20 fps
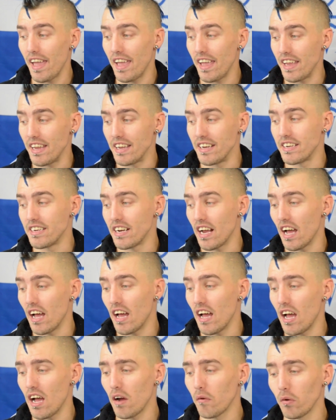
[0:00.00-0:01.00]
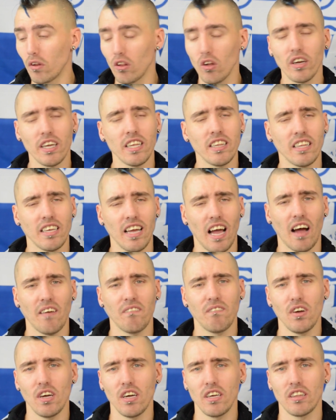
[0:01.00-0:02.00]
each. We're looking to get
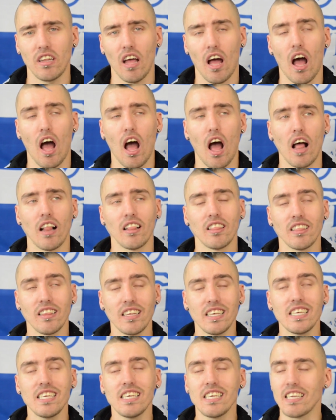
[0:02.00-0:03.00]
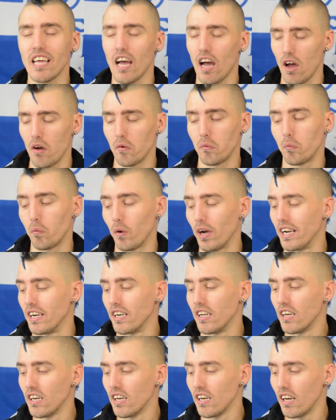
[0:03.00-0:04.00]
our first league home
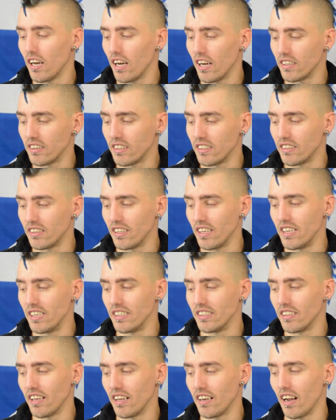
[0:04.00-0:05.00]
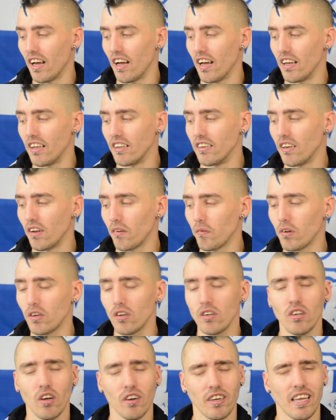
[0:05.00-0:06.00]
win of the season, and we're
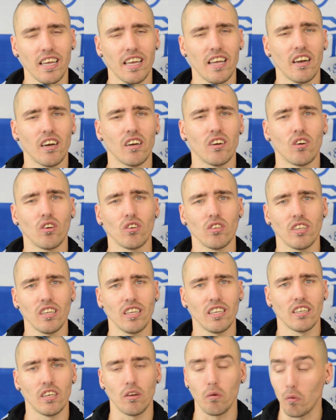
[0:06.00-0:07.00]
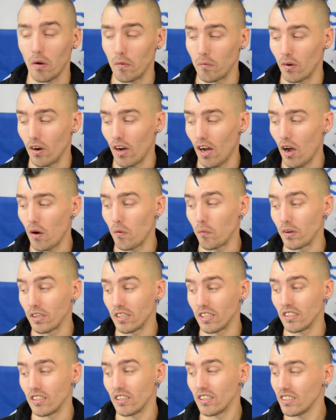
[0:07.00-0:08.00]
just not kicking on all cylinders when we're at home,
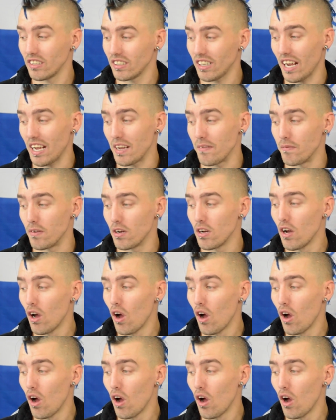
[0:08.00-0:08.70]
which is a shame.